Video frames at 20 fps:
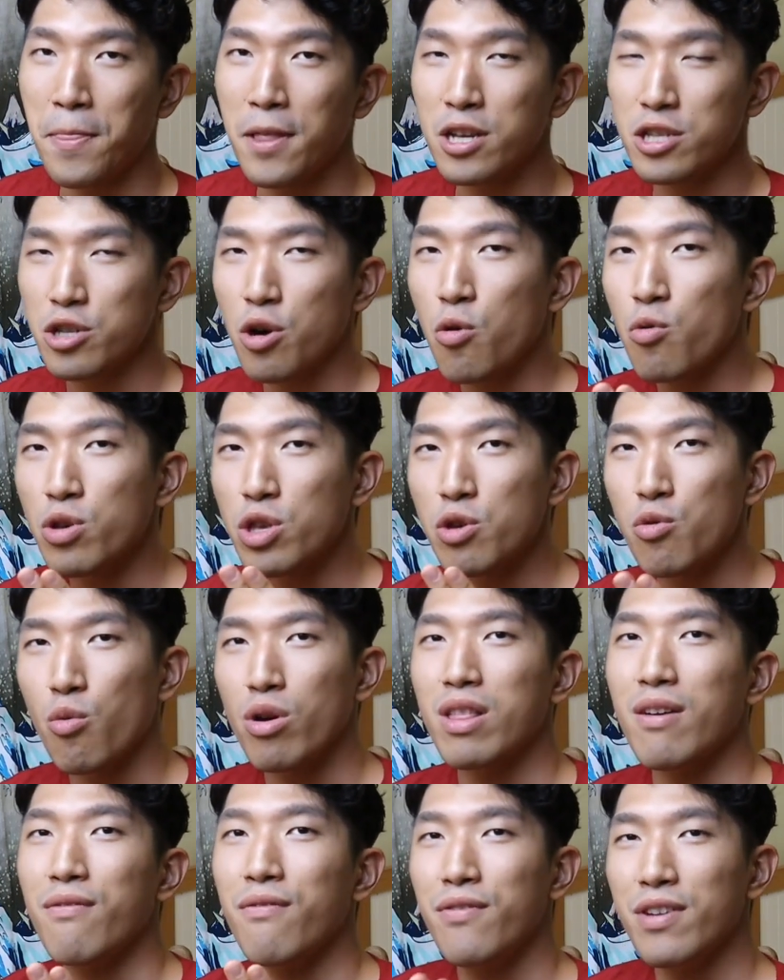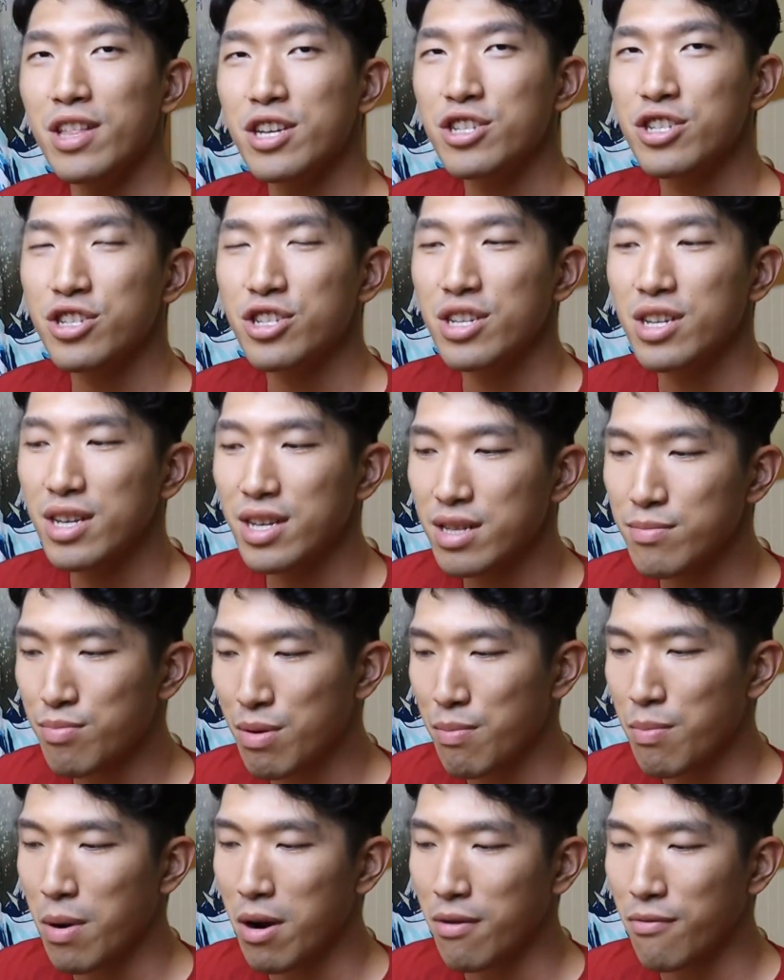So you wanna finish
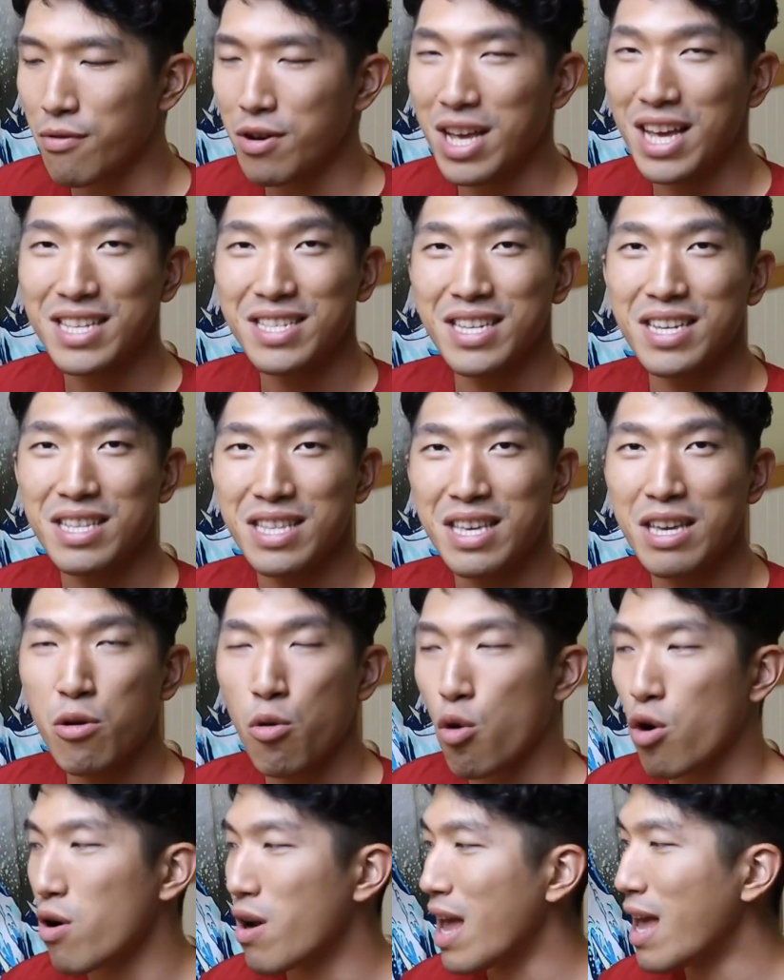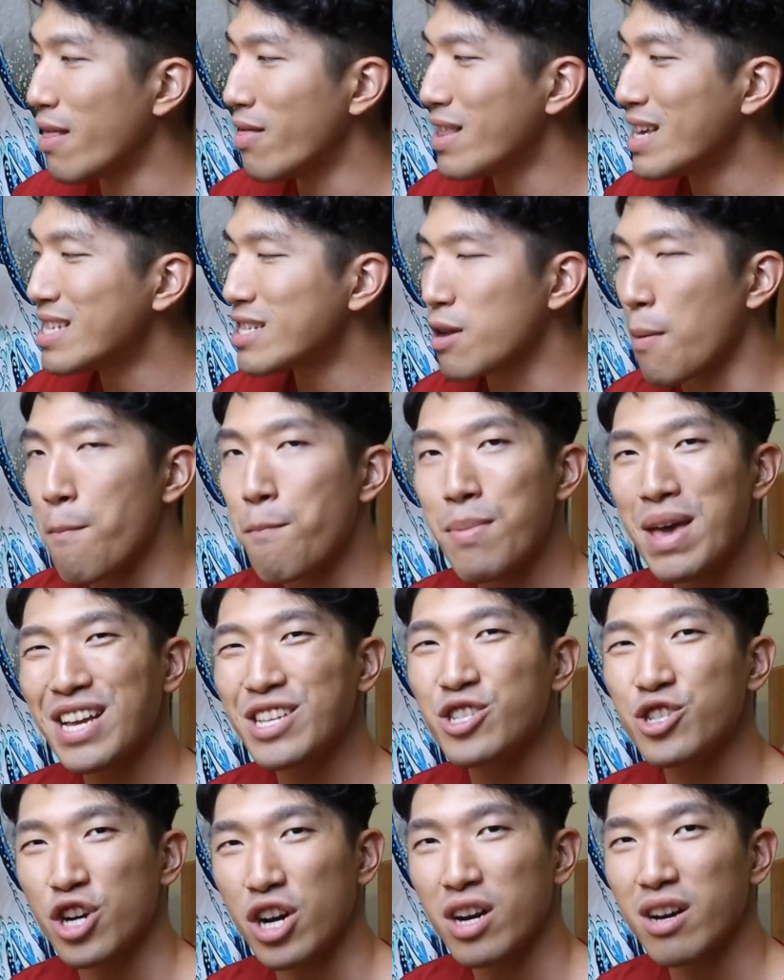preparing for the SAT or at least a
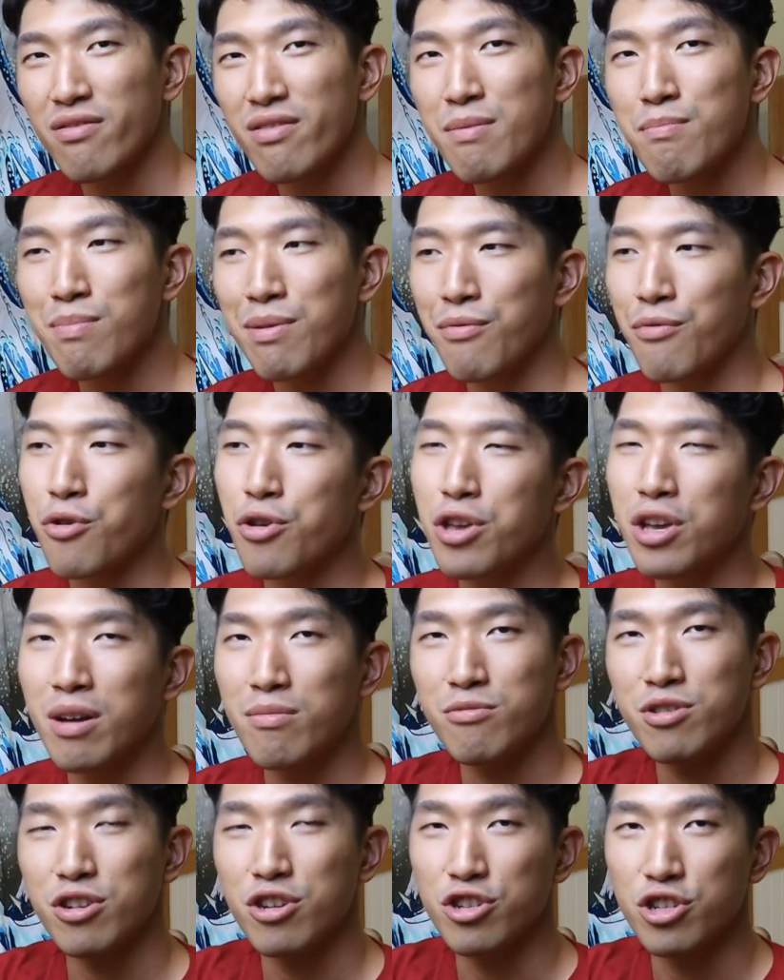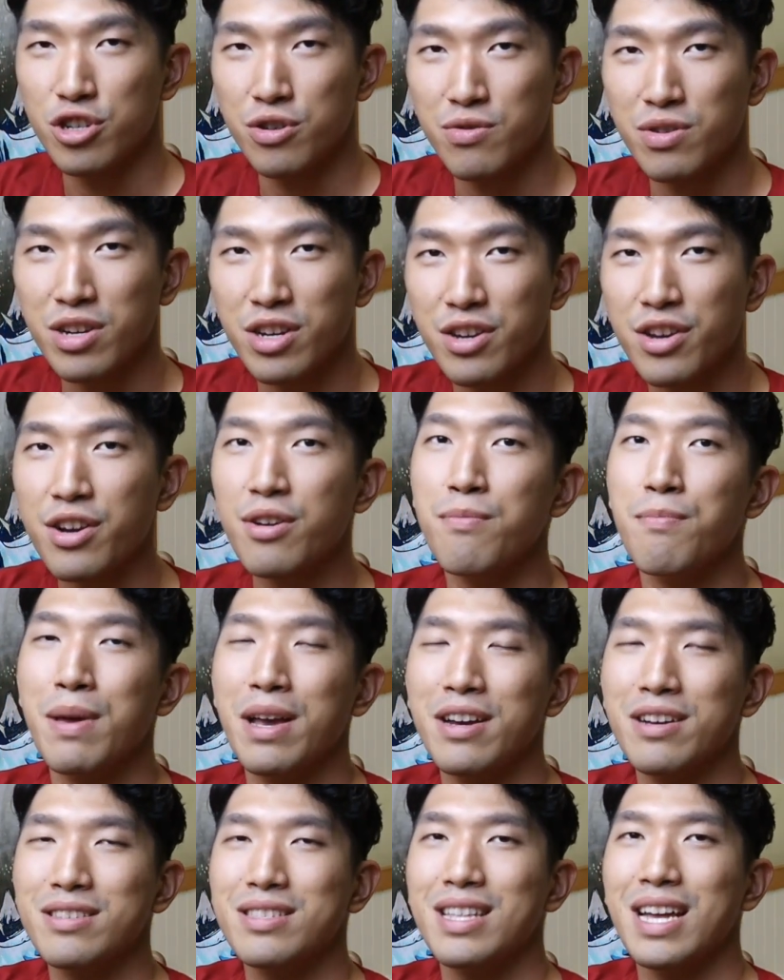big chunk of it before you come to your junior year
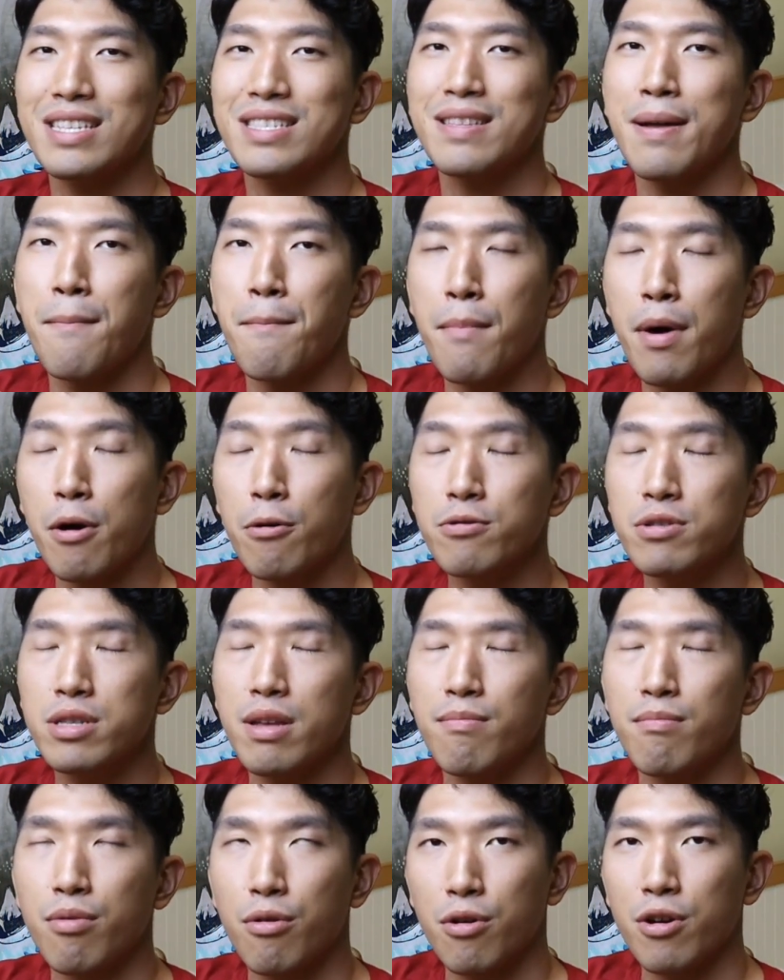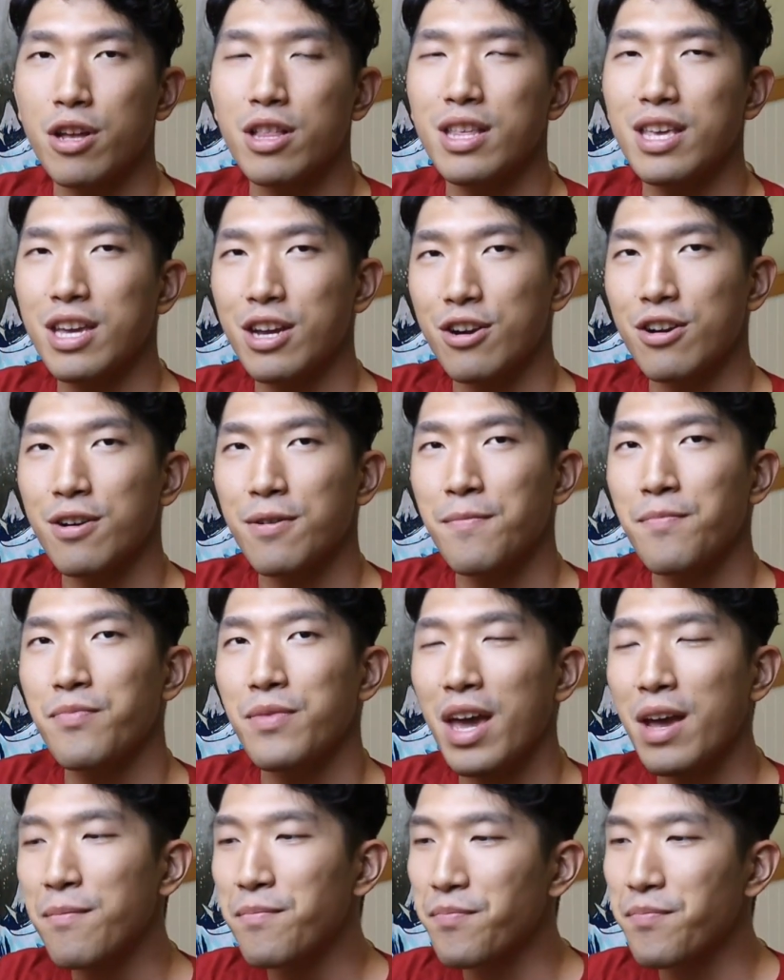because that's the most important year, okay?